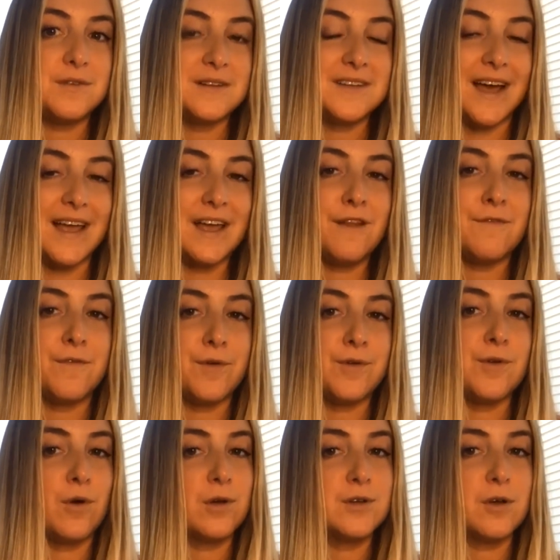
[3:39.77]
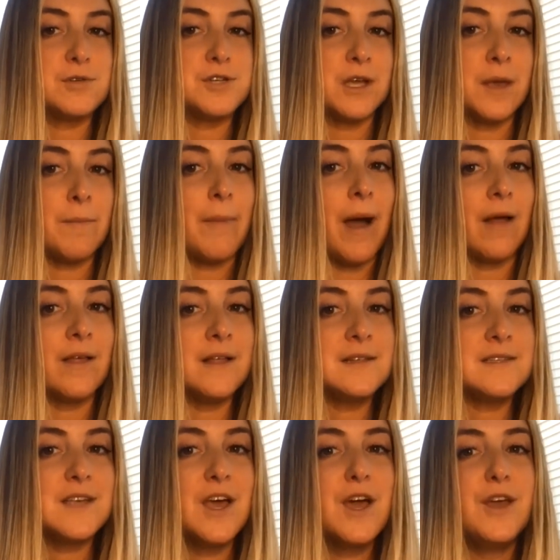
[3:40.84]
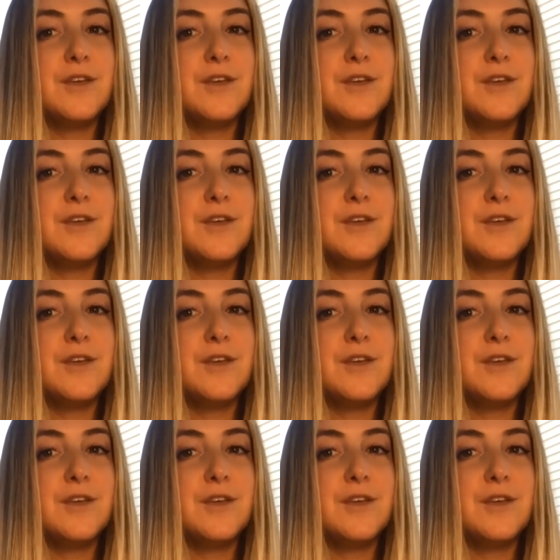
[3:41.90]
the diet for your doshic imbalance,